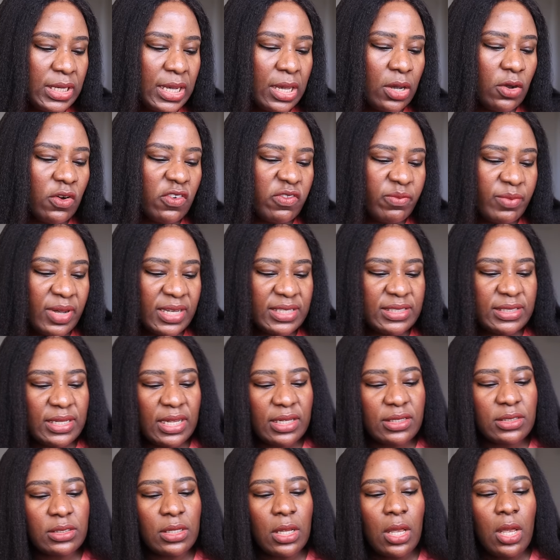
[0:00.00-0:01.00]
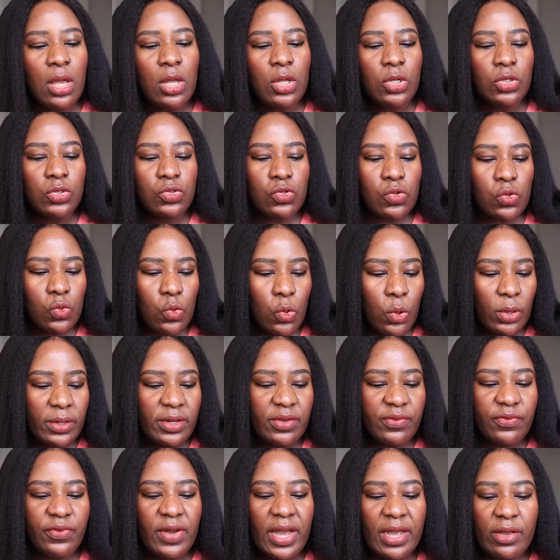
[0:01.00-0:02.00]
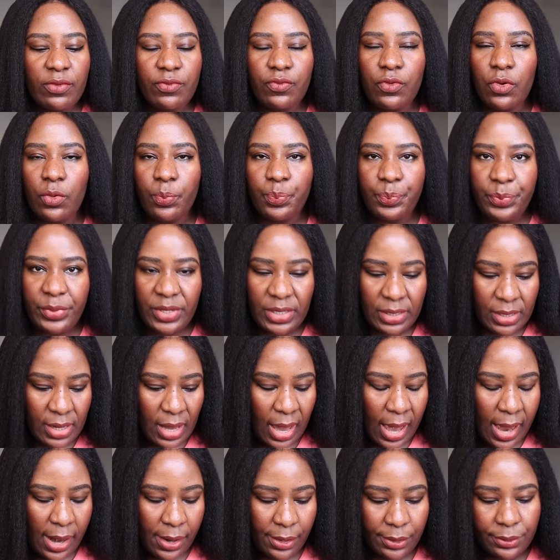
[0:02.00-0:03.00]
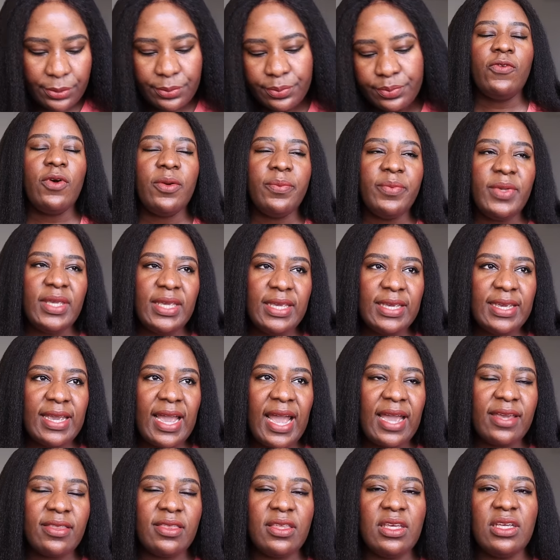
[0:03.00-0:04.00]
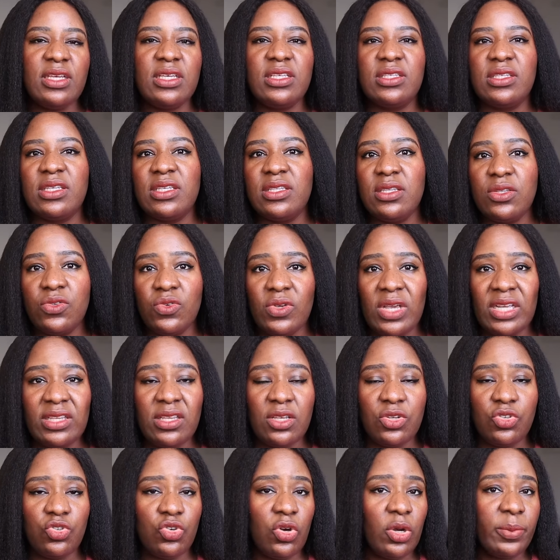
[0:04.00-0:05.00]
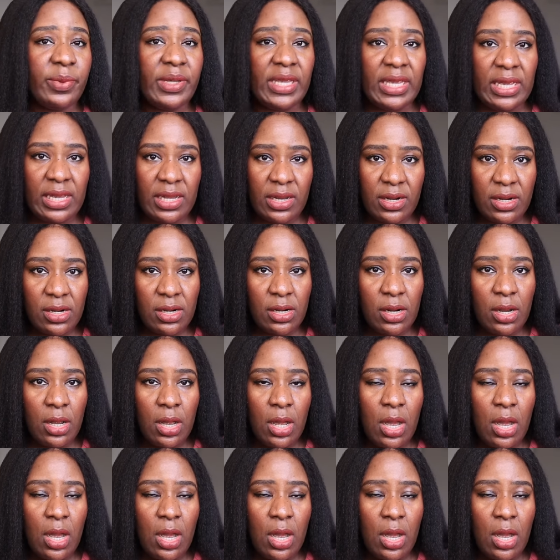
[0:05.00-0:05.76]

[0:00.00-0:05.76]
year of master's to qualify for PR? For me, I think it's easy to get a job here.